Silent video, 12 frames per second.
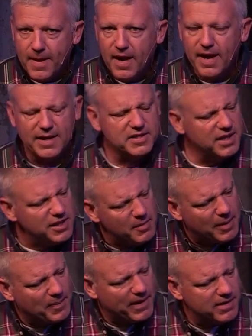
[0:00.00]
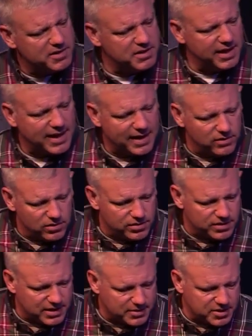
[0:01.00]
And I said to my parents as I got older,
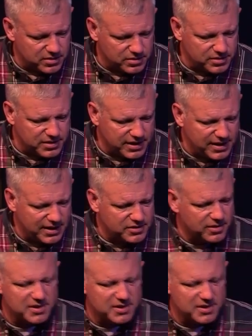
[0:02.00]
as I was an older teenager,